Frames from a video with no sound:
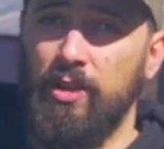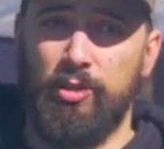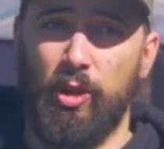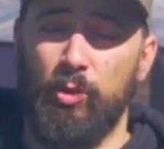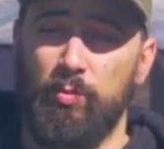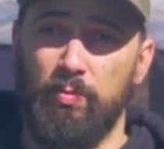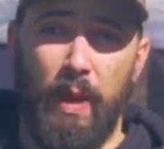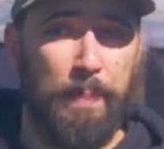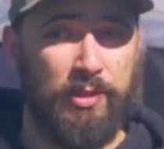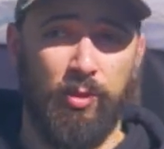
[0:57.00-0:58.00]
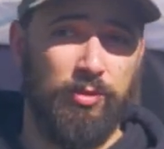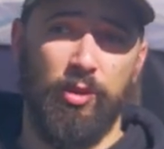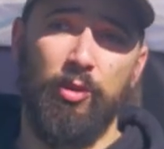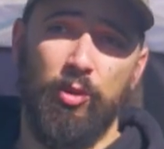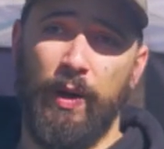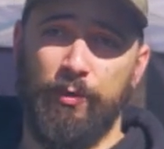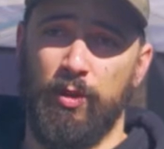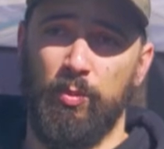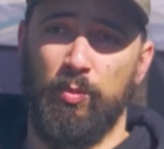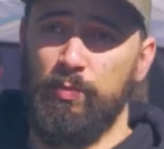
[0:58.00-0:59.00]
So episode two went
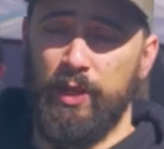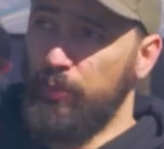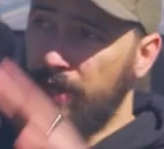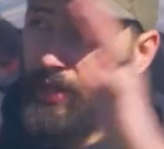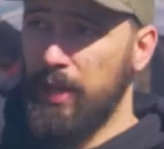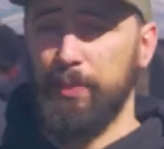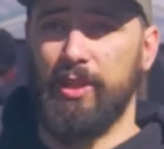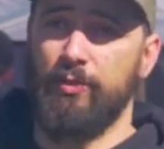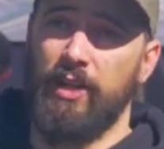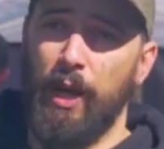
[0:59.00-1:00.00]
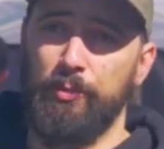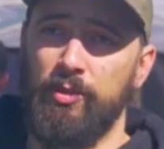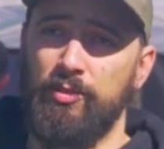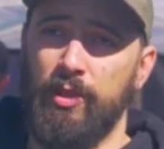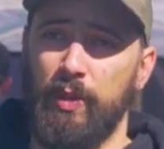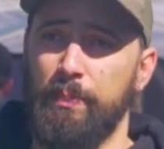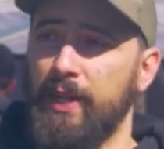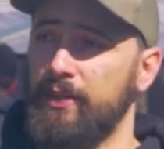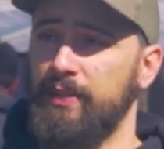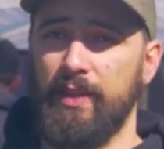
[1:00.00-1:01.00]
from, you know, we had a couple different options and we
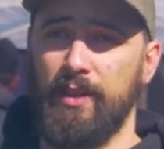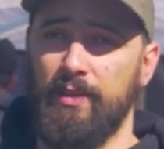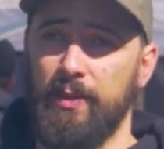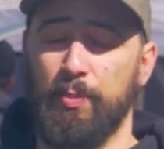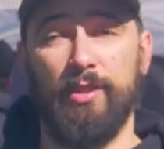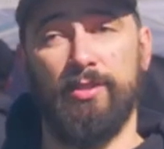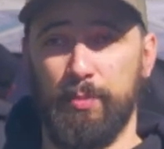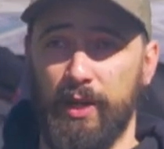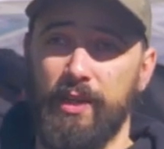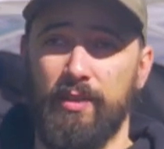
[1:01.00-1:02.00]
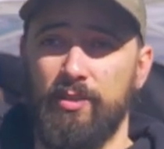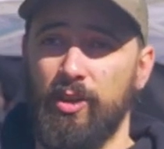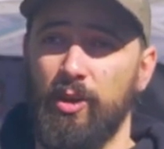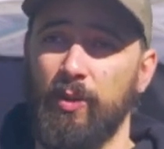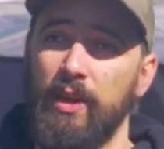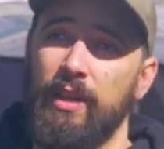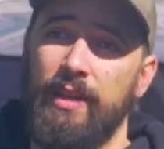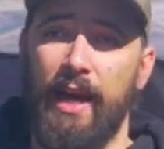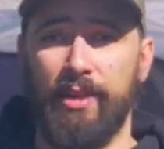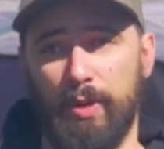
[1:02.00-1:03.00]
picked the, the prison break. So
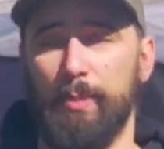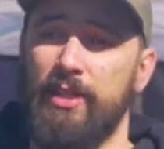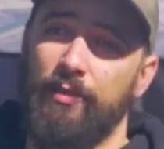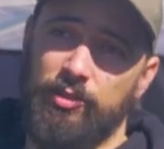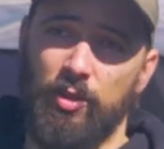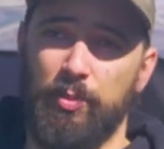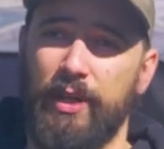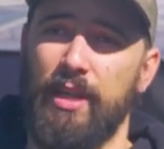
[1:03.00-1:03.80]
now the rebels have to go break